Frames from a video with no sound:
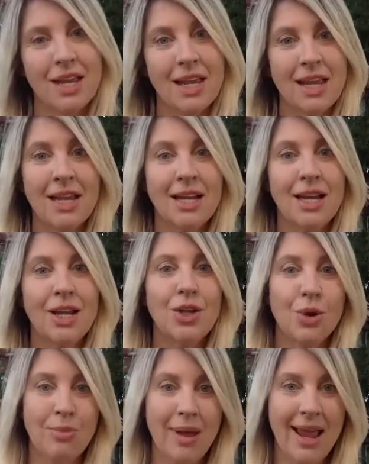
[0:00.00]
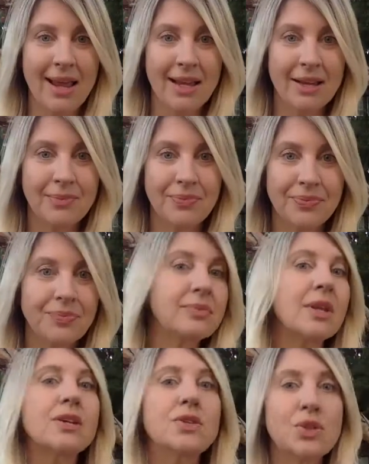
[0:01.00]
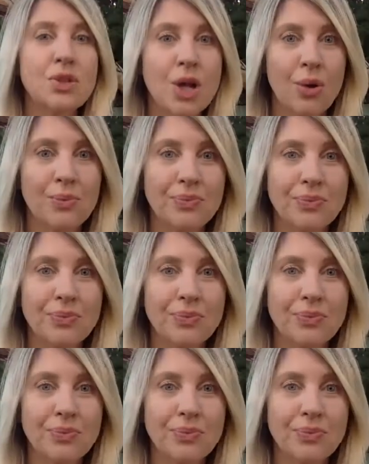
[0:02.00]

in your bank. So